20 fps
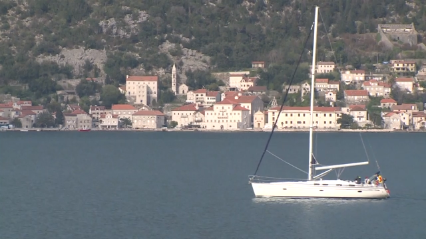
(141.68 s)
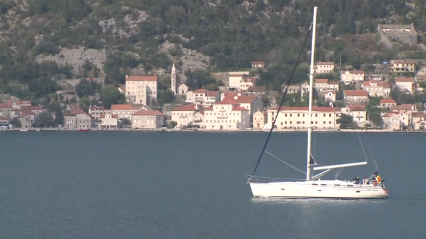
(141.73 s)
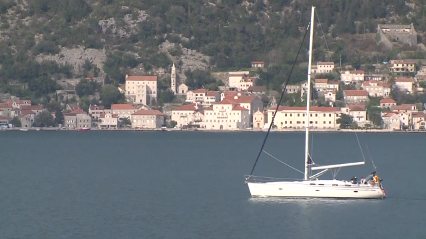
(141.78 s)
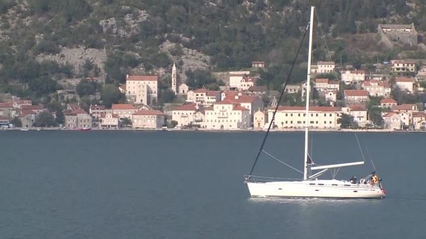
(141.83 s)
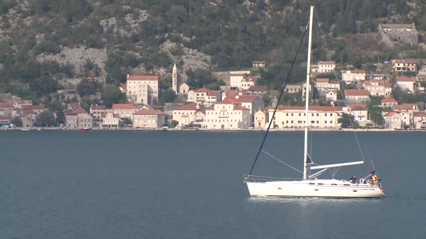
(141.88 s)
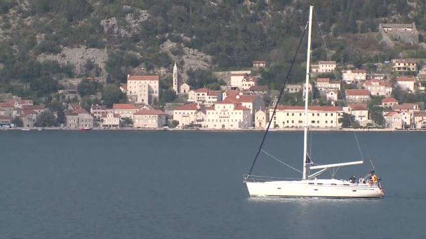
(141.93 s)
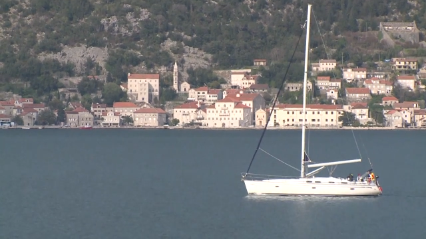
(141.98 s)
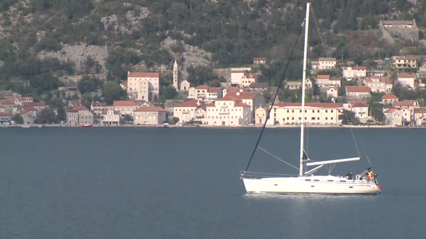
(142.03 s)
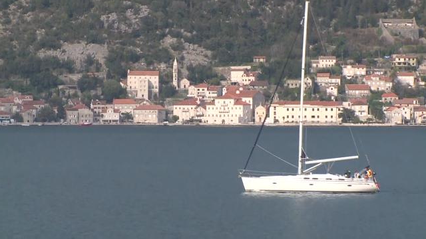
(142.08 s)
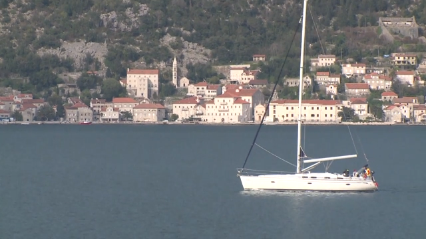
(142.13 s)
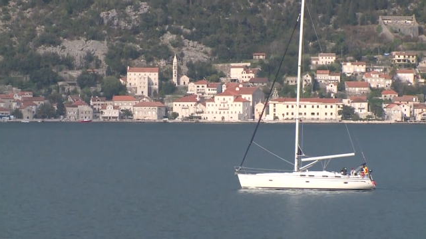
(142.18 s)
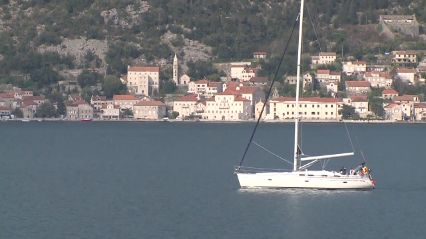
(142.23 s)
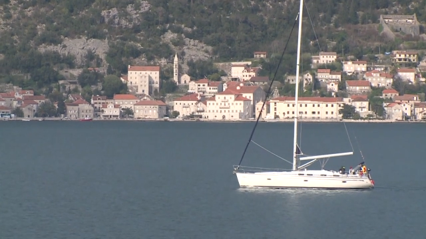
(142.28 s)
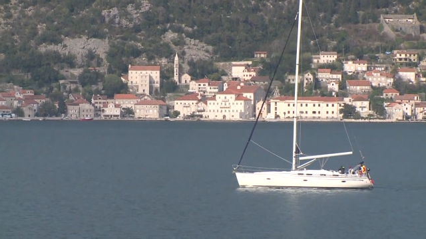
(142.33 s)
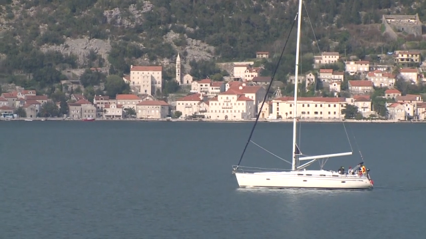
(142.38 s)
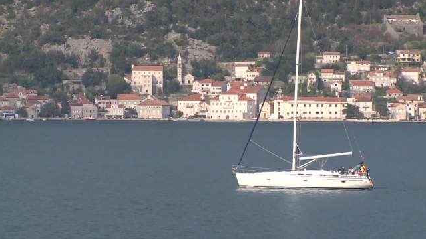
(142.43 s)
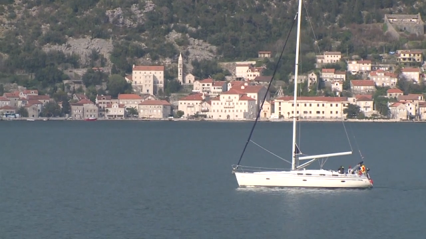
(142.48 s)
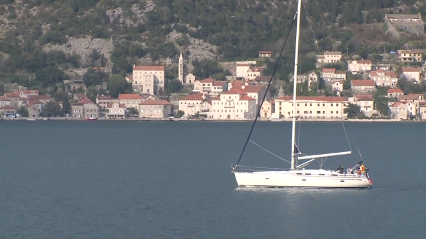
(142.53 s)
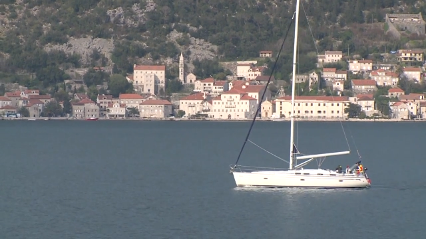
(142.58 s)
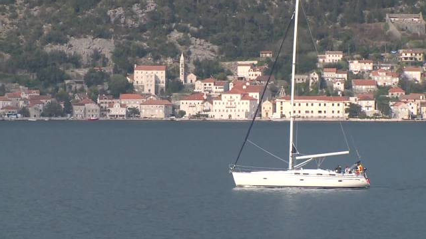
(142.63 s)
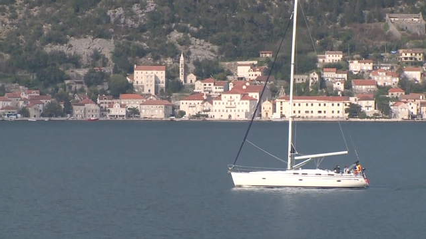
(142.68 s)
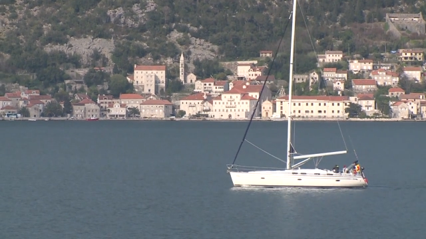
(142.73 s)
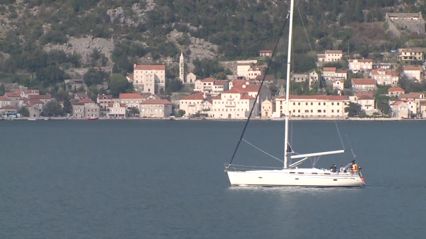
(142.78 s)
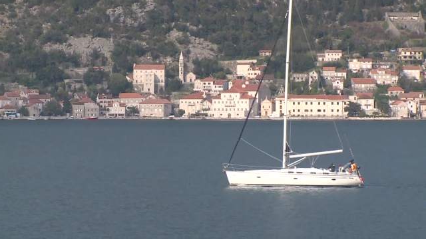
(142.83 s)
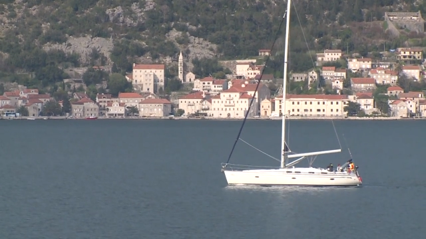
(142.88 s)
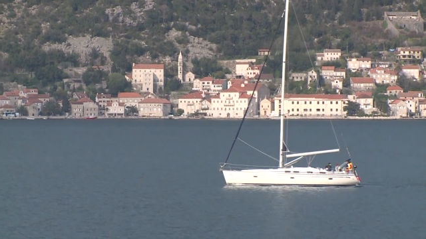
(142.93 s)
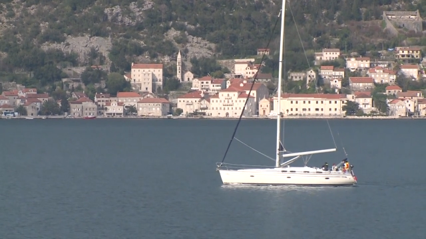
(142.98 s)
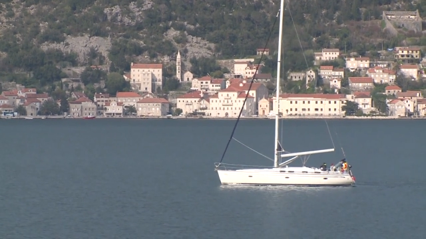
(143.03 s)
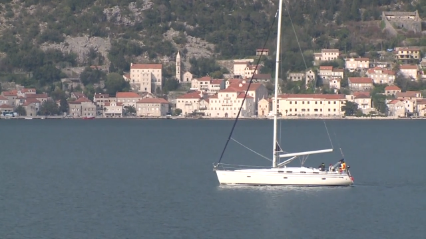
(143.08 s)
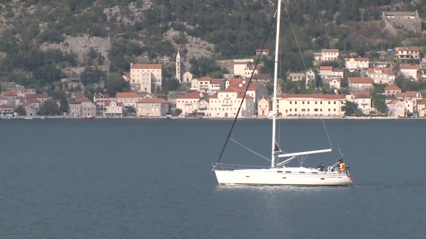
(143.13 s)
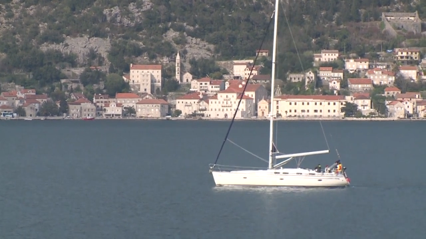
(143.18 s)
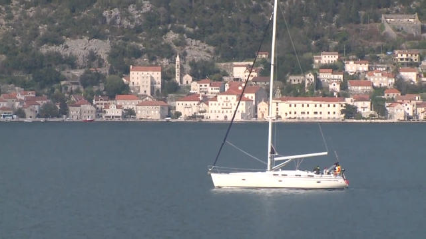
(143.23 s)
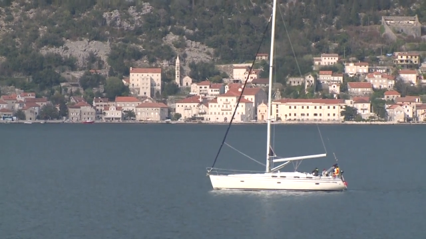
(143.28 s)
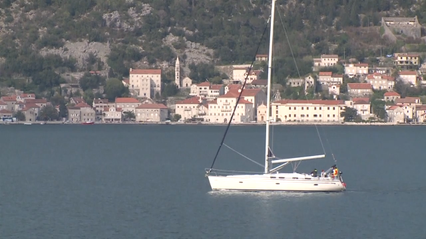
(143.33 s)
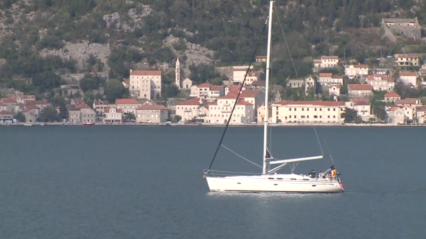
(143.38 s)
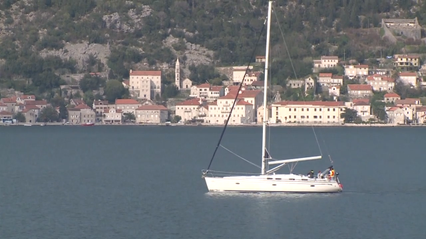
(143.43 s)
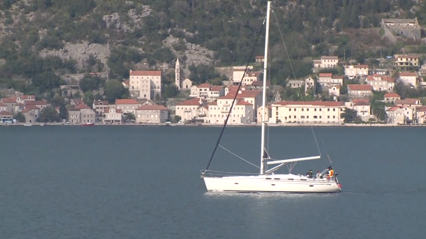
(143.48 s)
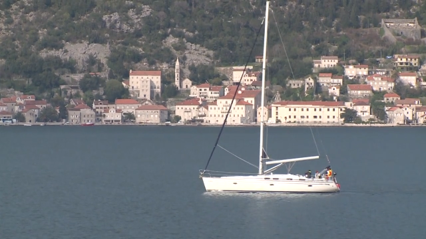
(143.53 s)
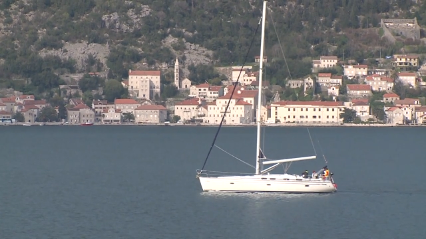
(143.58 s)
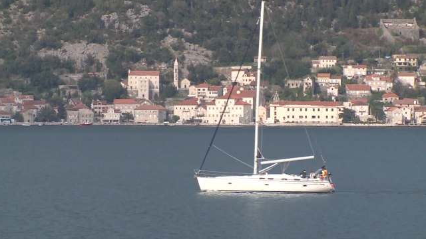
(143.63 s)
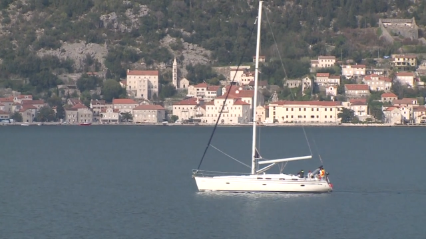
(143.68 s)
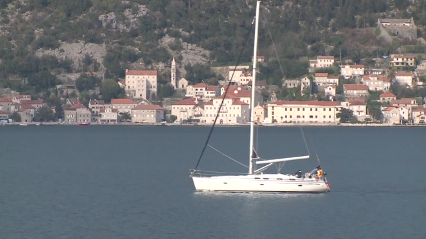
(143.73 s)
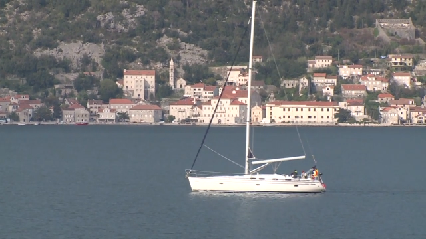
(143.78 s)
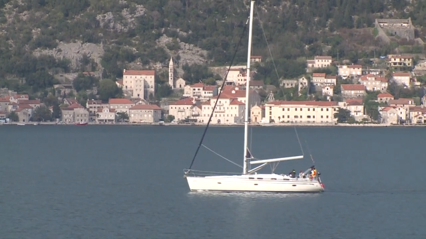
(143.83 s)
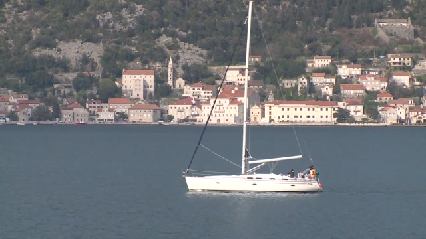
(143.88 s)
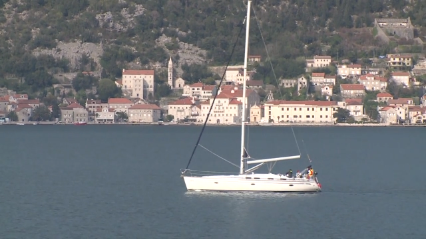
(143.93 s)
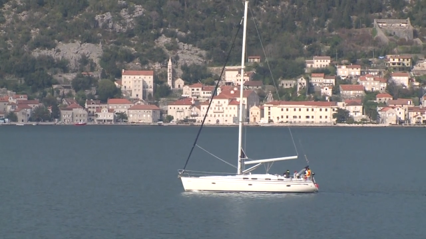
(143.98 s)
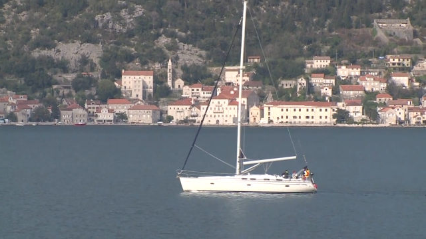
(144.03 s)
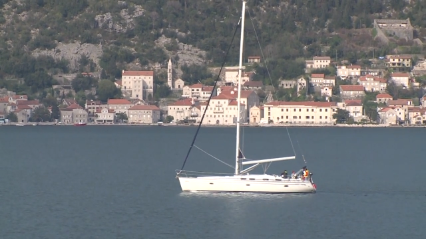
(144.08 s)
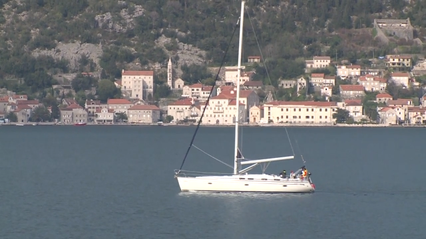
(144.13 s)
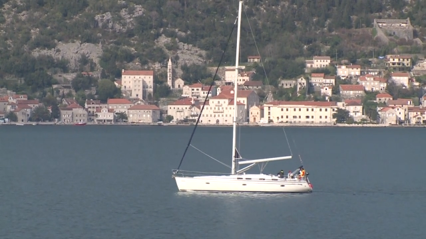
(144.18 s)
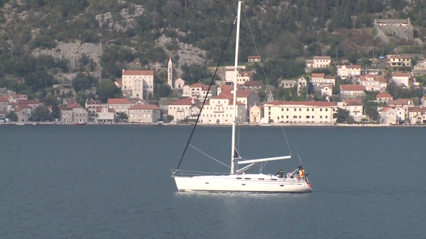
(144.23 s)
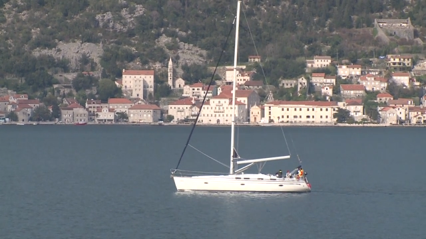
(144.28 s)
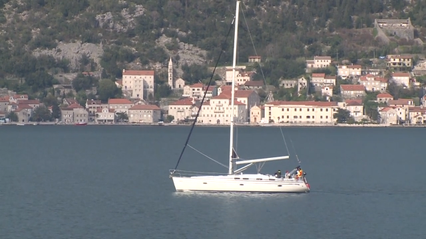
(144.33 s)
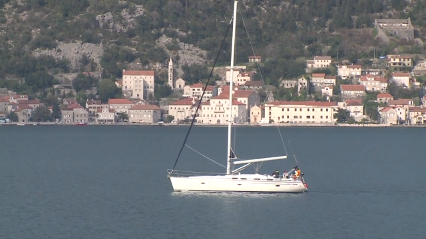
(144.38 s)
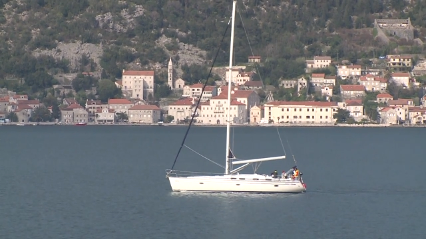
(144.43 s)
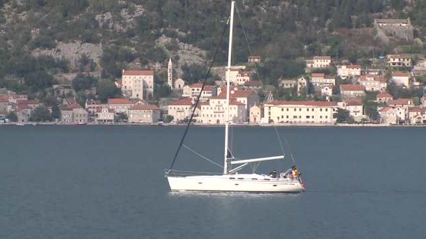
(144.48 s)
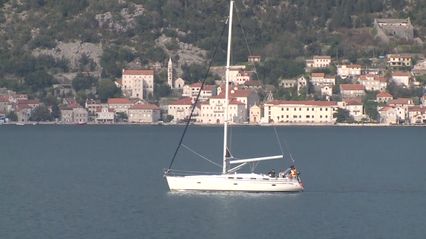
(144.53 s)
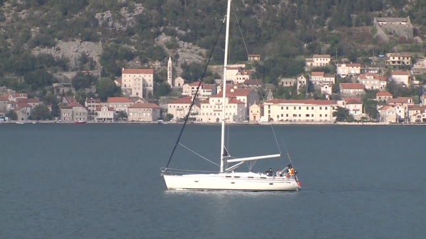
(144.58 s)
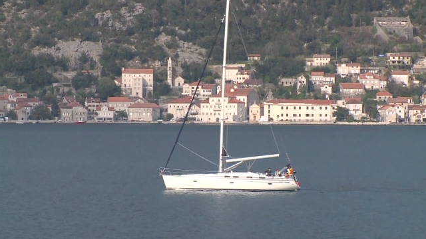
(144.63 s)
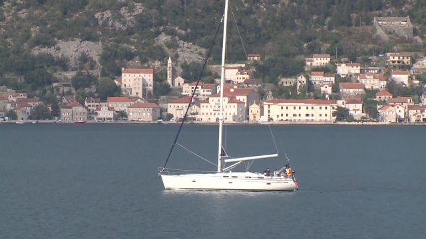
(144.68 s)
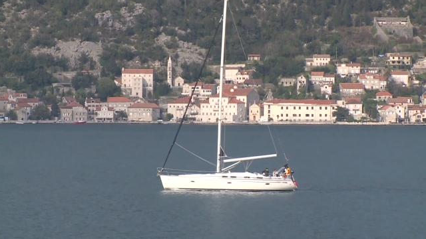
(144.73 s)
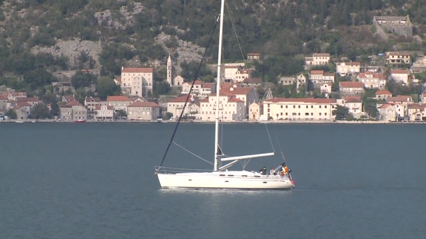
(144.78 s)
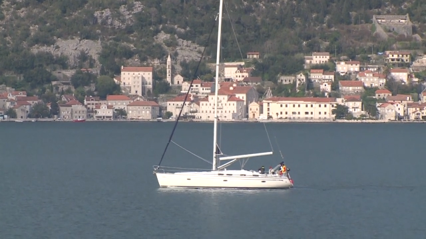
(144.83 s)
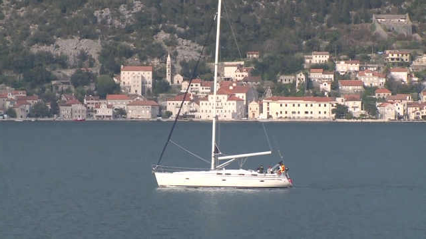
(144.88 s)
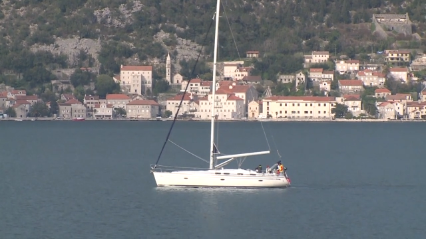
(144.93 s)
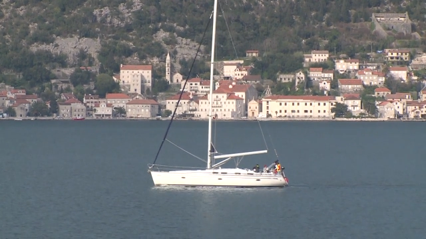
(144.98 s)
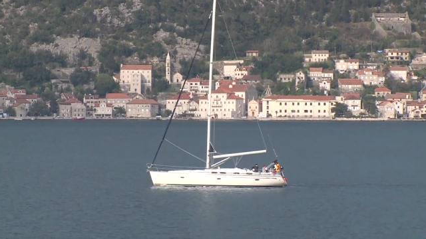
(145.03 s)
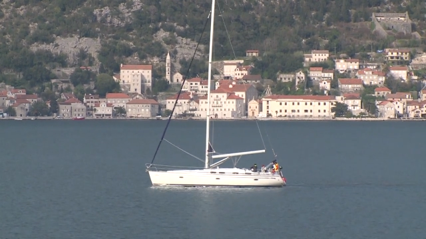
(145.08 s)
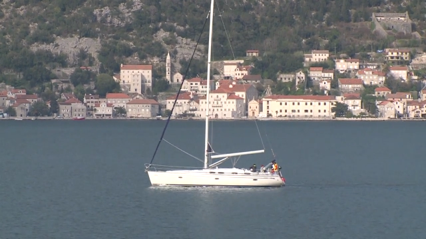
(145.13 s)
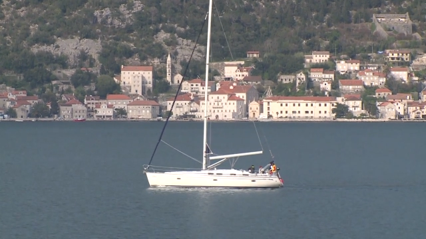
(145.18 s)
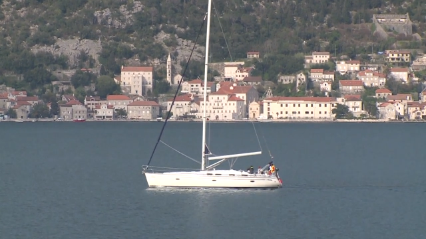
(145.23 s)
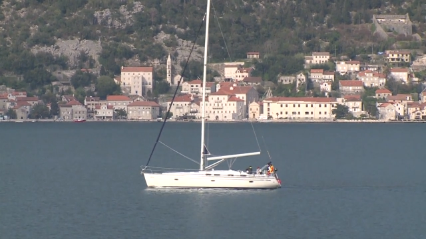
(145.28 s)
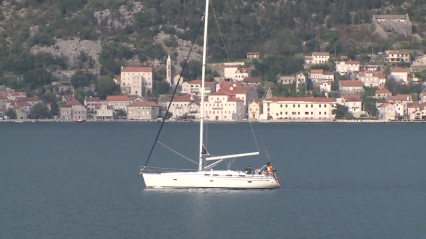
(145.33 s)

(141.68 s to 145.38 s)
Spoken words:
(no speaker visible)